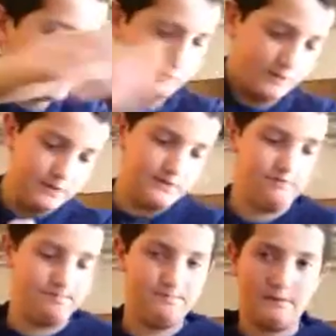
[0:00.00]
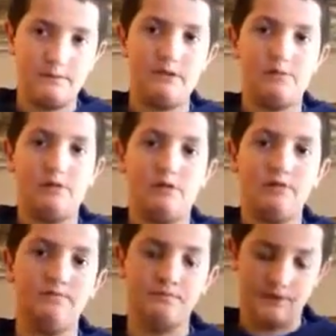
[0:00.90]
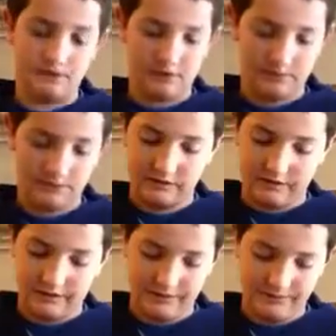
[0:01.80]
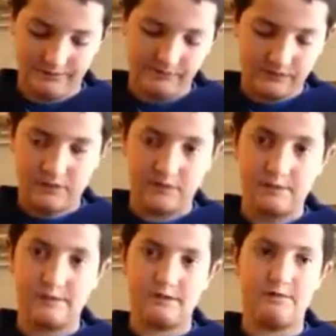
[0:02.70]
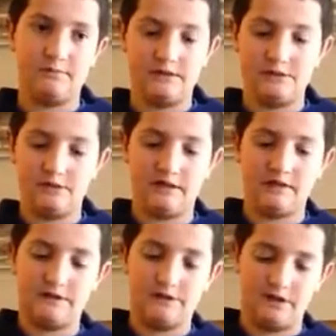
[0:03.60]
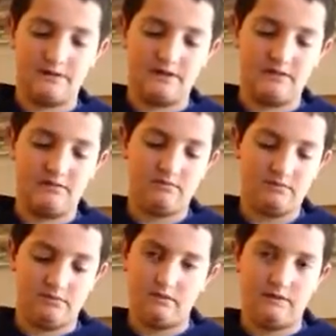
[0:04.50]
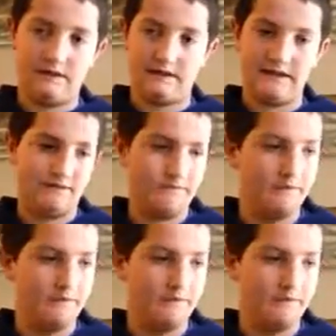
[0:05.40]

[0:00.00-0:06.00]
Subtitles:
But the baseball, you drop it under here. Just make sure not to drop it like that.